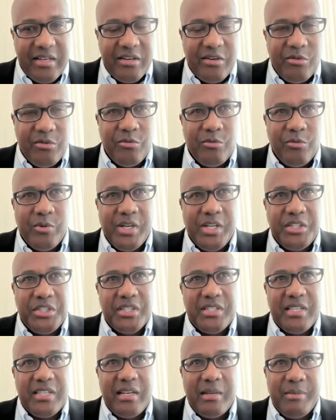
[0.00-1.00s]
which
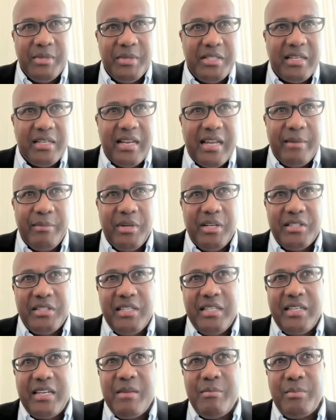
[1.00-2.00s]
is a limited
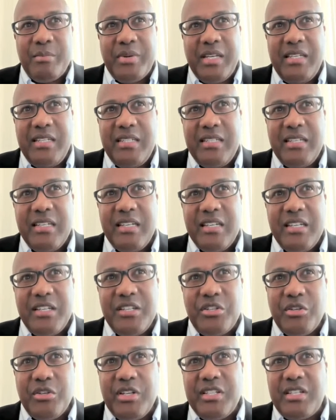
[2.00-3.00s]
liability company.
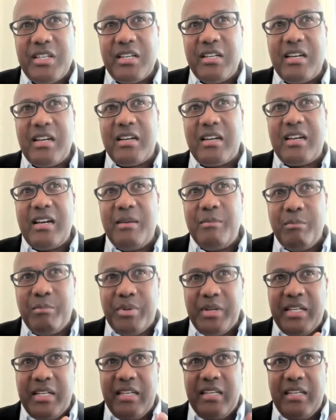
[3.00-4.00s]
So it is a
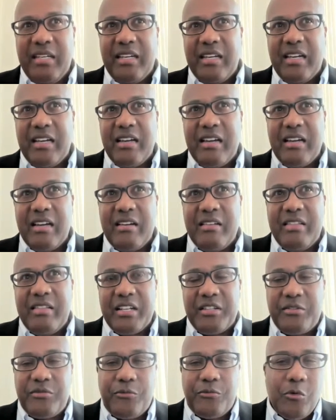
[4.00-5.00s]
company
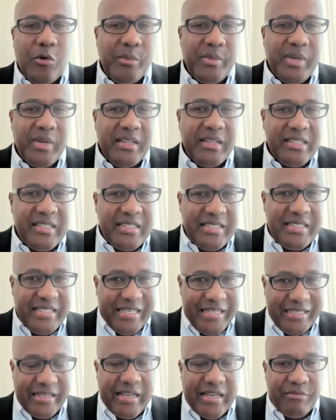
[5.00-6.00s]
that's formed at the
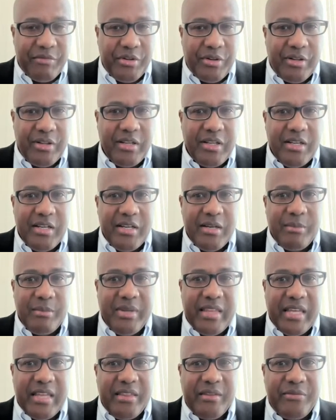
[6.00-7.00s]
state level.
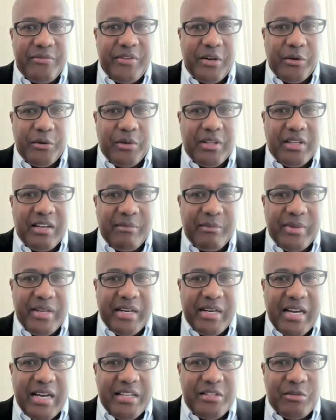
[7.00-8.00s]
But then the federal government
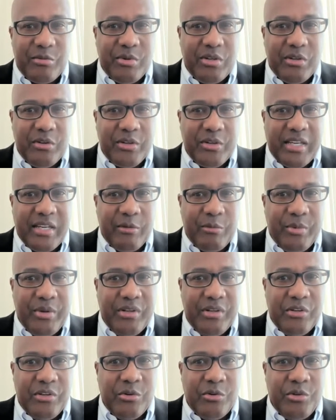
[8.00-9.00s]
asks, well, okay, we
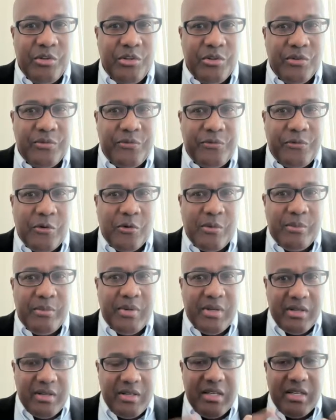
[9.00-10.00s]
know you formed,